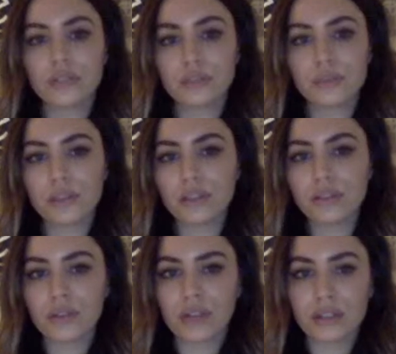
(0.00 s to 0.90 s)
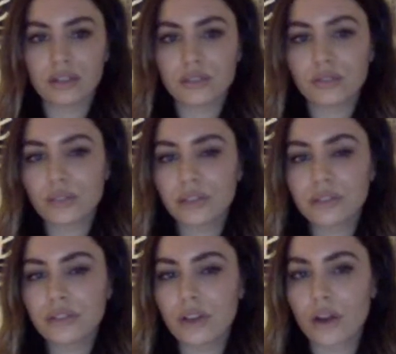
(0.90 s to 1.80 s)
it's been a while since we've
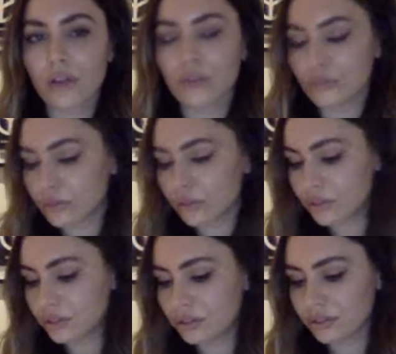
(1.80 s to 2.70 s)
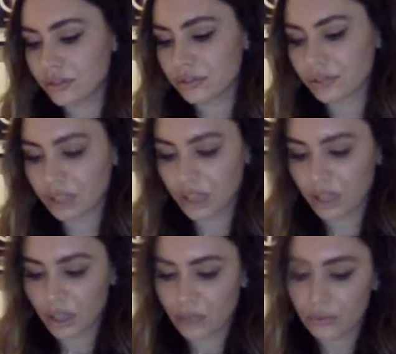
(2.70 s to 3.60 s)
talked,
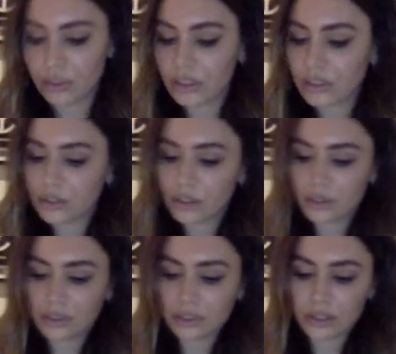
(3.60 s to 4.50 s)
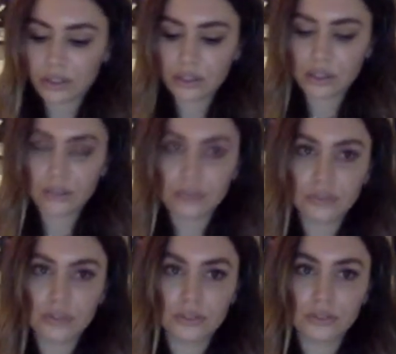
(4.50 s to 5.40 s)
but I've always thought of
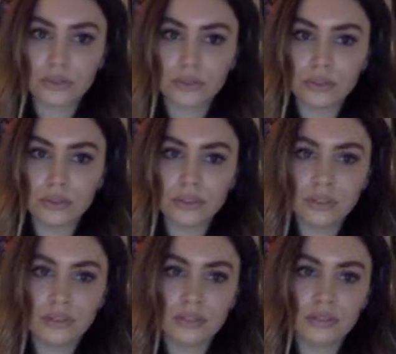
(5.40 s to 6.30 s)
you.